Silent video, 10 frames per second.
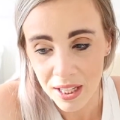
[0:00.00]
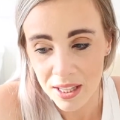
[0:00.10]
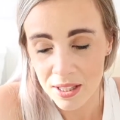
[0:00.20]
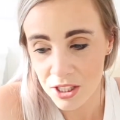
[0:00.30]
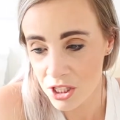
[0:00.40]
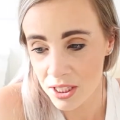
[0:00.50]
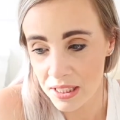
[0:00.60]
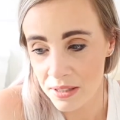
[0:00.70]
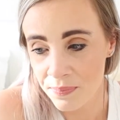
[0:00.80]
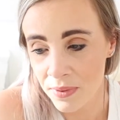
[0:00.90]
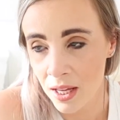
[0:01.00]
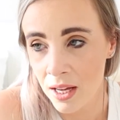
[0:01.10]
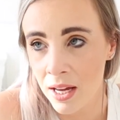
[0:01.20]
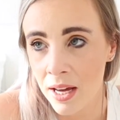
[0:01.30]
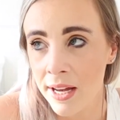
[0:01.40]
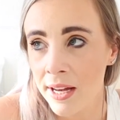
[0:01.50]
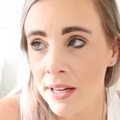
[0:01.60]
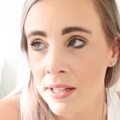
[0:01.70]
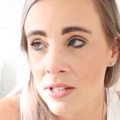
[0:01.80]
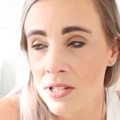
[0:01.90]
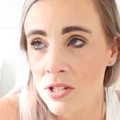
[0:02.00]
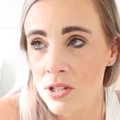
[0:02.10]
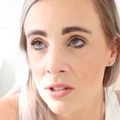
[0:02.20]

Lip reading: initially. And,